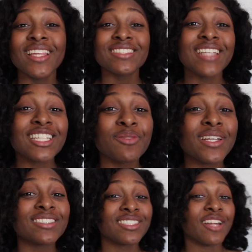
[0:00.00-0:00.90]
This next
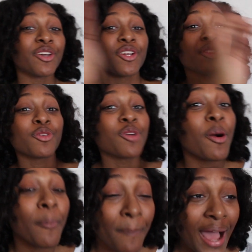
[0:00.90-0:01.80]
one is another
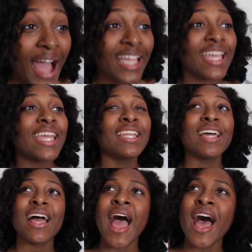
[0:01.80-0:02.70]
throwback. It
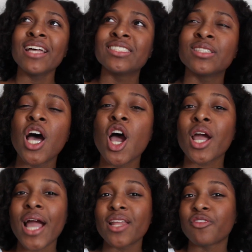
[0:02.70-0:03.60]
has
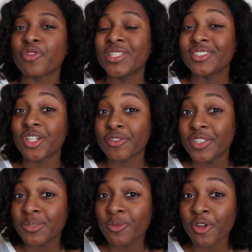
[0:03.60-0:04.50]
kind of
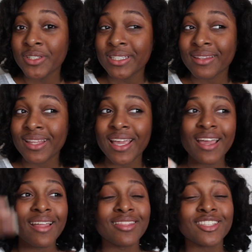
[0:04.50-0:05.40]
resurfaced more
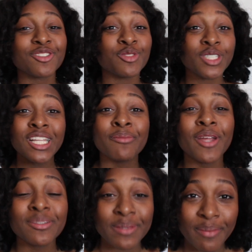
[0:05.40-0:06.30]
recently. It really
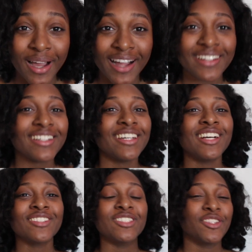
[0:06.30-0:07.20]
brings me back
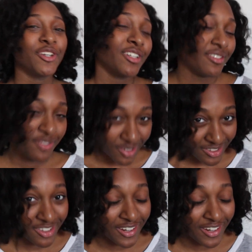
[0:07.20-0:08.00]
to third and fourth